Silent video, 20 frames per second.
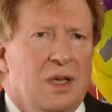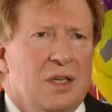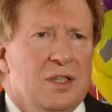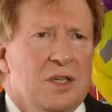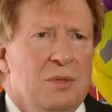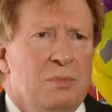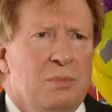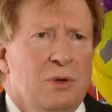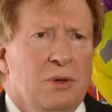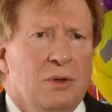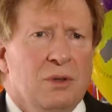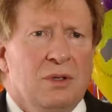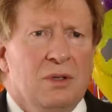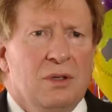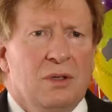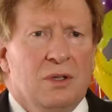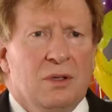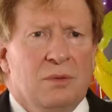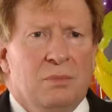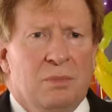It's
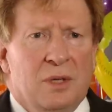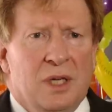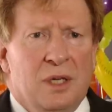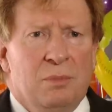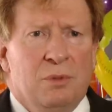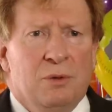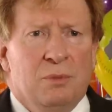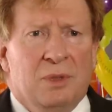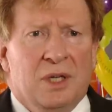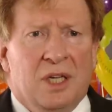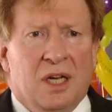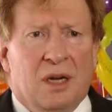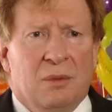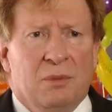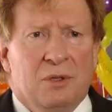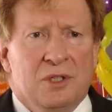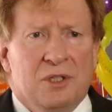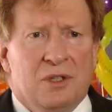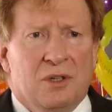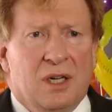important that people become
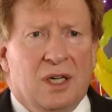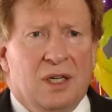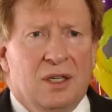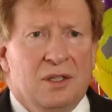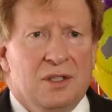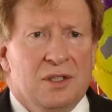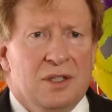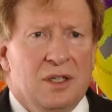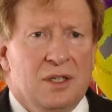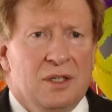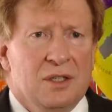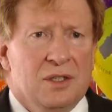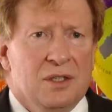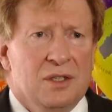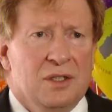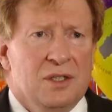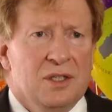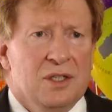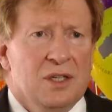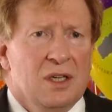Australian
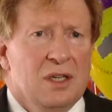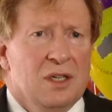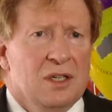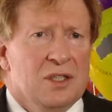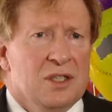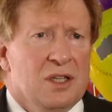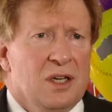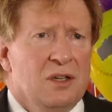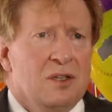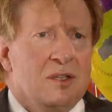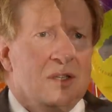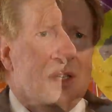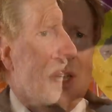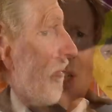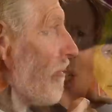citizens so that